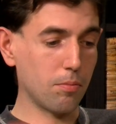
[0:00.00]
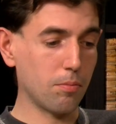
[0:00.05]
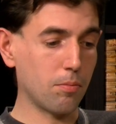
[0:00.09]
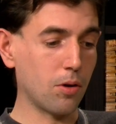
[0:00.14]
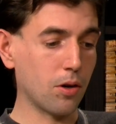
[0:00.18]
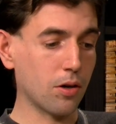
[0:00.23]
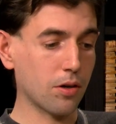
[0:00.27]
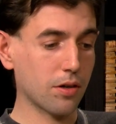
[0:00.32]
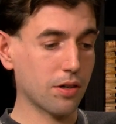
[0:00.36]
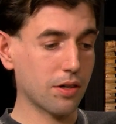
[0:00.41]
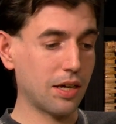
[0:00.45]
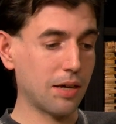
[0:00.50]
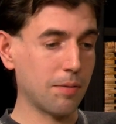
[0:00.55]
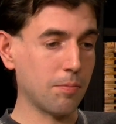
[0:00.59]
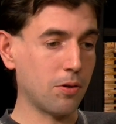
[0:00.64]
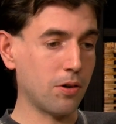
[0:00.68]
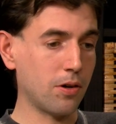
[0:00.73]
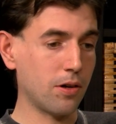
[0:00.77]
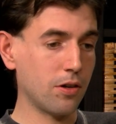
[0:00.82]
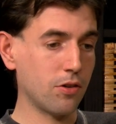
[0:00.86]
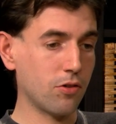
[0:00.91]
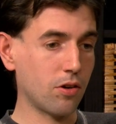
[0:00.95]
Mark came
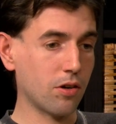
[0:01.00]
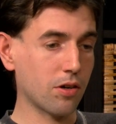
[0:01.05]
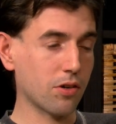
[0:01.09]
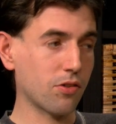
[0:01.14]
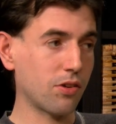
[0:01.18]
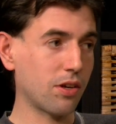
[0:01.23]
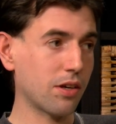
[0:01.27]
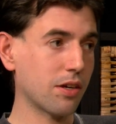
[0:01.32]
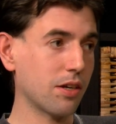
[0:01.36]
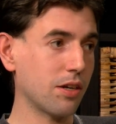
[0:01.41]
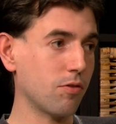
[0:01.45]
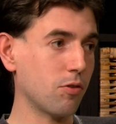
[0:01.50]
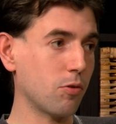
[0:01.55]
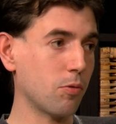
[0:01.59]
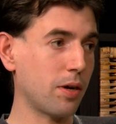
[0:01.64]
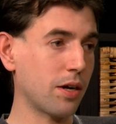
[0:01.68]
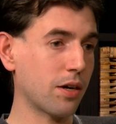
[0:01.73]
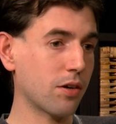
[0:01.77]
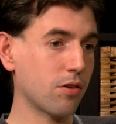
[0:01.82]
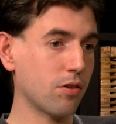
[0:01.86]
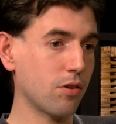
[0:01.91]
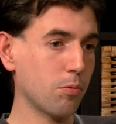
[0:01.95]
on as our executive
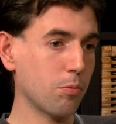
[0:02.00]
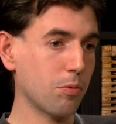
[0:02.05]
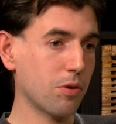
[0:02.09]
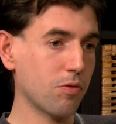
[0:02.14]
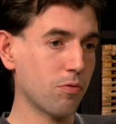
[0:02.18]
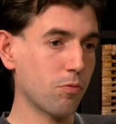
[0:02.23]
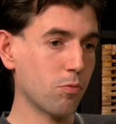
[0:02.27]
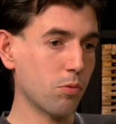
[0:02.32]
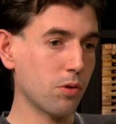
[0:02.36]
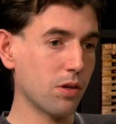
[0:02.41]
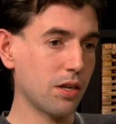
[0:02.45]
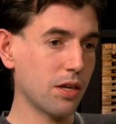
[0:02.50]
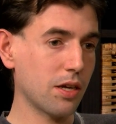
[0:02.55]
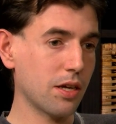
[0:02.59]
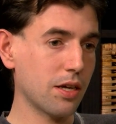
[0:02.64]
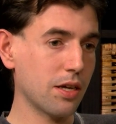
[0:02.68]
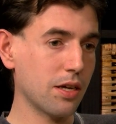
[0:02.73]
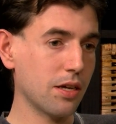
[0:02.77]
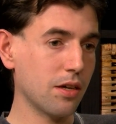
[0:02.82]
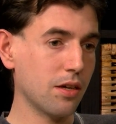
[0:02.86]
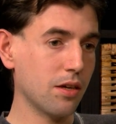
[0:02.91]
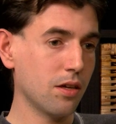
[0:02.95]
director, we've
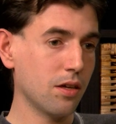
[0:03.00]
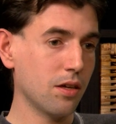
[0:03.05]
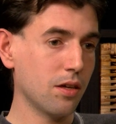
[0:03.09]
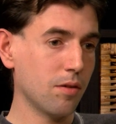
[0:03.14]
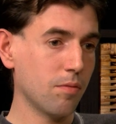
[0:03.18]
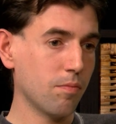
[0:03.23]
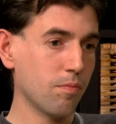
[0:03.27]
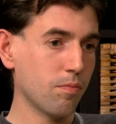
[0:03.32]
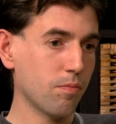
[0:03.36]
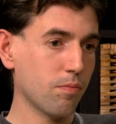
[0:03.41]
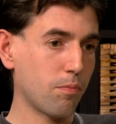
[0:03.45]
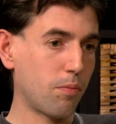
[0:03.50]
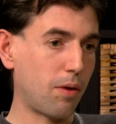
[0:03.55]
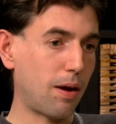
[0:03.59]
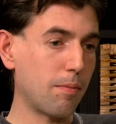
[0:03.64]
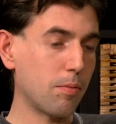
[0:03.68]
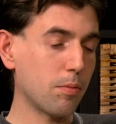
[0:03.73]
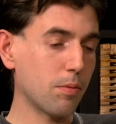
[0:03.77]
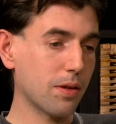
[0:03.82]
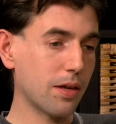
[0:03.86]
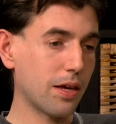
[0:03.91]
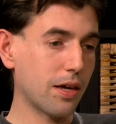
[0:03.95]
really
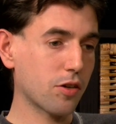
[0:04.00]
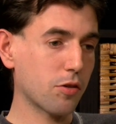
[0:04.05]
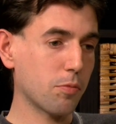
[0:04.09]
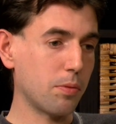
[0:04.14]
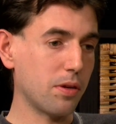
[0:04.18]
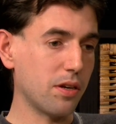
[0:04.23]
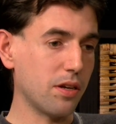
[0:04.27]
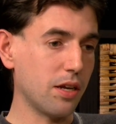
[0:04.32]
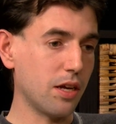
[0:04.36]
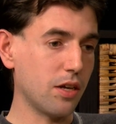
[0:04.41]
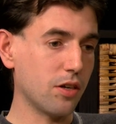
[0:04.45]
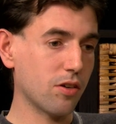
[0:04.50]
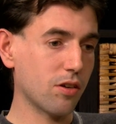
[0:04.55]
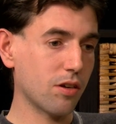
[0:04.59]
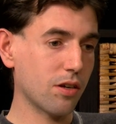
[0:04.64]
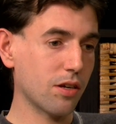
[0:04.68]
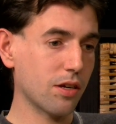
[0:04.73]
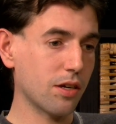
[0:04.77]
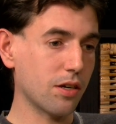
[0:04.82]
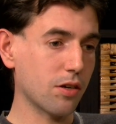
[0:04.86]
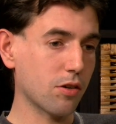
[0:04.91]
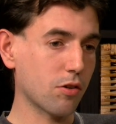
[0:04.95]
probably
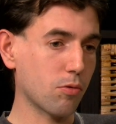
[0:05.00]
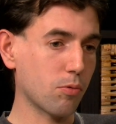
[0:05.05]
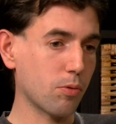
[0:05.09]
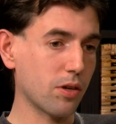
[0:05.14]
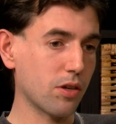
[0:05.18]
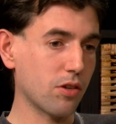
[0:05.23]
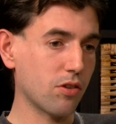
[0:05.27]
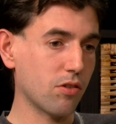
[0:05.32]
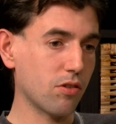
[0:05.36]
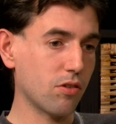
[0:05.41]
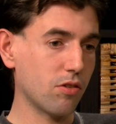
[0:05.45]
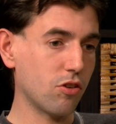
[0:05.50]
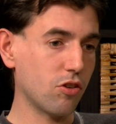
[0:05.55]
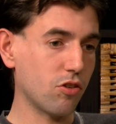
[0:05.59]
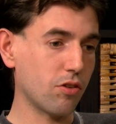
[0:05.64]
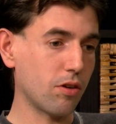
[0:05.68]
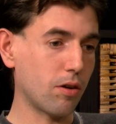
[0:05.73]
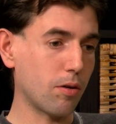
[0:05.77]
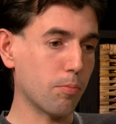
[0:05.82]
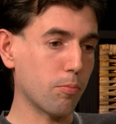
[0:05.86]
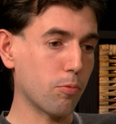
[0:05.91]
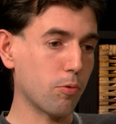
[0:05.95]
exponentially increased
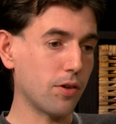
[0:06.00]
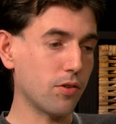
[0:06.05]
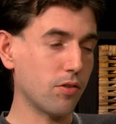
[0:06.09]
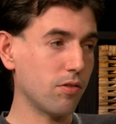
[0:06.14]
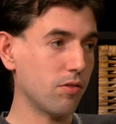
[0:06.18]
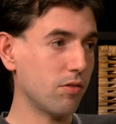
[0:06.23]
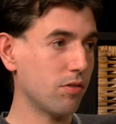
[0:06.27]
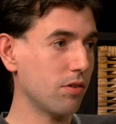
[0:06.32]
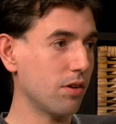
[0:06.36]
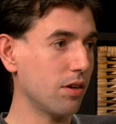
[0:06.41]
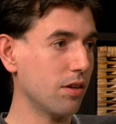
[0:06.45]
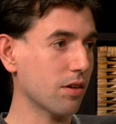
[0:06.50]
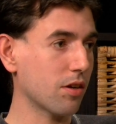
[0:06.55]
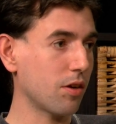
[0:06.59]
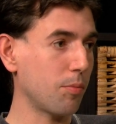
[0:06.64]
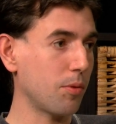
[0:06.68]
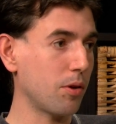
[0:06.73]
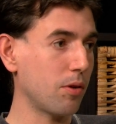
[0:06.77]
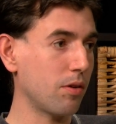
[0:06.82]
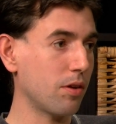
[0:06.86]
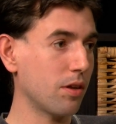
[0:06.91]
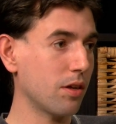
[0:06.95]
just our presence in the
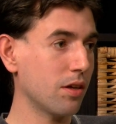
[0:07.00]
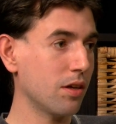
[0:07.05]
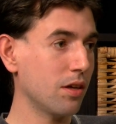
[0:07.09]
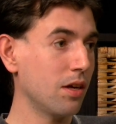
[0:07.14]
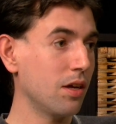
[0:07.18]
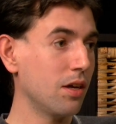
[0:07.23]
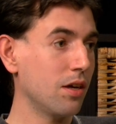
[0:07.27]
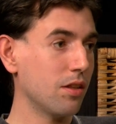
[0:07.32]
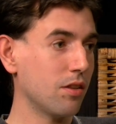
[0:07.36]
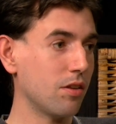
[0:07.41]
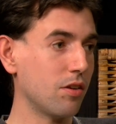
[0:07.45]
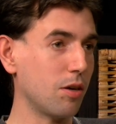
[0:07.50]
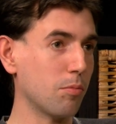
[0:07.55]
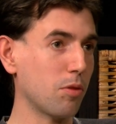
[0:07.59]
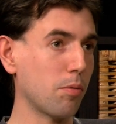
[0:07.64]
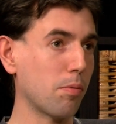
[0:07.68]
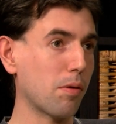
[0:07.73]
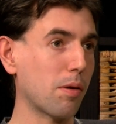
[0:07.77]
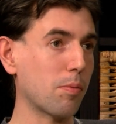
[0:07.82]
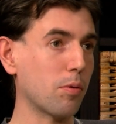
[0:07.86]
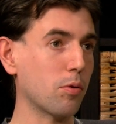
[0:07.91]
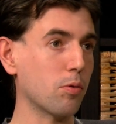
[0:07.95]
community, the number
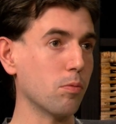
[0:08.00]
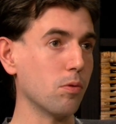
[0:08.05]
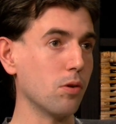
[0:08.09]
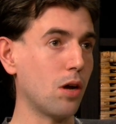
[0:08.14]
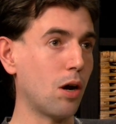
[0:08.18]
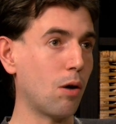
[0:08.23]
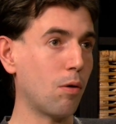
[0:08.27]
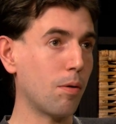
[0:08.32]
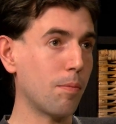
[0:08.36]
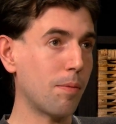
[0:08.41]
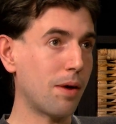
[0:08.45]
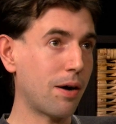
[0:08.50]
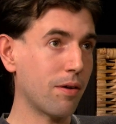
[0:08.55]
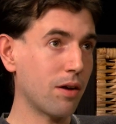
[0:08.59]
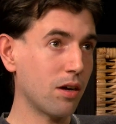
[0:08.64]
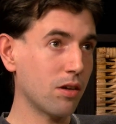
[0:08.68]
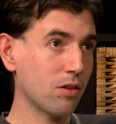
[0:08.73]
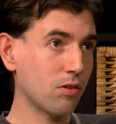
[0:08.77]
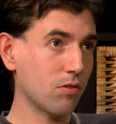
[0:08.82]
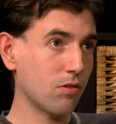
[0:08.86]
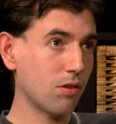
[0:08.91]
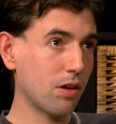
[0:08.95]
of people who know about
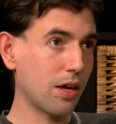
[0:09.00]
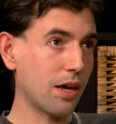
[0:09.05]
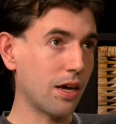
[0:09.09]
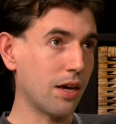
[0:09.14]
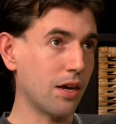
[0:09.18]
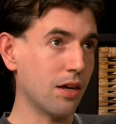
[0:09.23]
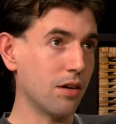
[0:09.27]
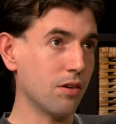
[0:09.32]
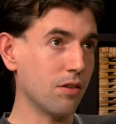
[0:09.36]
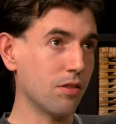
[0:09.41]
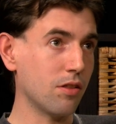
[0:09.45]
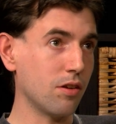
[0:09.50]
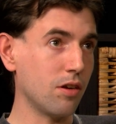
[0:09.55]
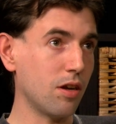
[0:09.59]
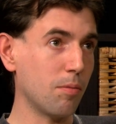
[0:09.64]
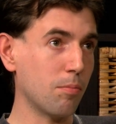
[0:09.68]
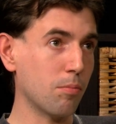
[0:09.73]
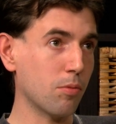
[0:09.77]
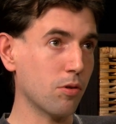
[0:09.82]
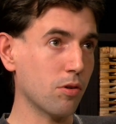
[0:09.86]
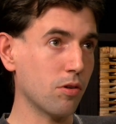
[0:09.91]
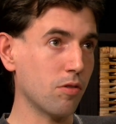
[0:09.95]
us, and the
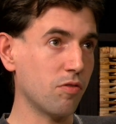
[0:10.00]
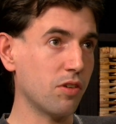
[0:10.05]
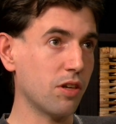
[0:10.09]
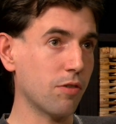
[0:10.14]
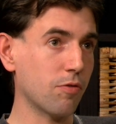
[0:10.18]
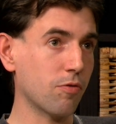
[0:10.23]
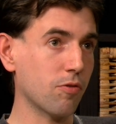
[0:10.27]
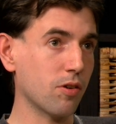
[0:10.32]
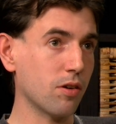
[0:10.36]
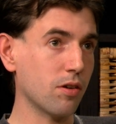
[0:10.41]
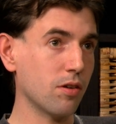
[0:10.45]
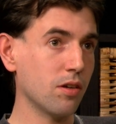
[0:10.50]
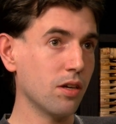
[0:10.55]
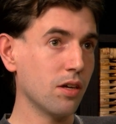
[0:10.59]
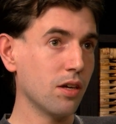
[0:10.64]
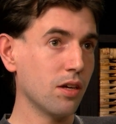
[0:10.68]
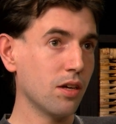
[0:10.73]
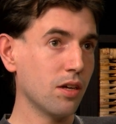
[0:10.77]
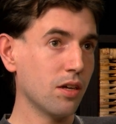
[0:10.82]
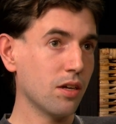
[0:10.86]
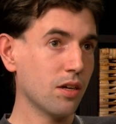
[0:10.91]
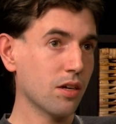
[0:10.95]
number of different
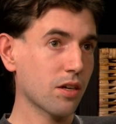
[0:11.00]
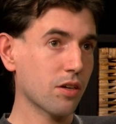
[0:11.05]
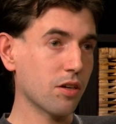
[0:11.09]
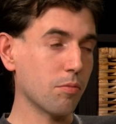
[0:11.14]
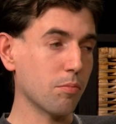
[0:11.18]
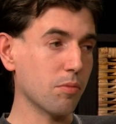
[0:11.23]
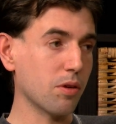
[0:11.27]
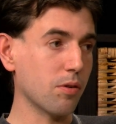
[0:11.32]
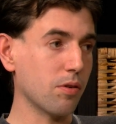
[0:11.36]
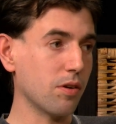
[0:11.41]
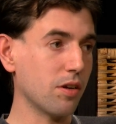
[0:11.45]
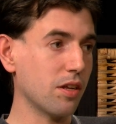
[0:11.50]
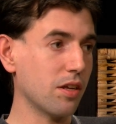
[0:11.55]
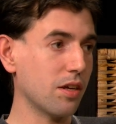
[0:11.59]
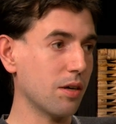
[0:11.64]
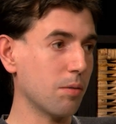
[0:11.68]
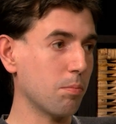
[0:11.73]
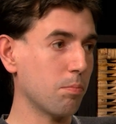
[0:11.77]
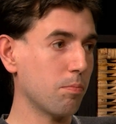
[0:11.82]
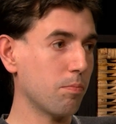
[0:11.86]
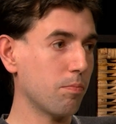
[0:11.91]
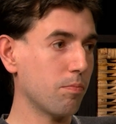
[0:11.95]

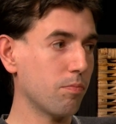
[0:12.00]
community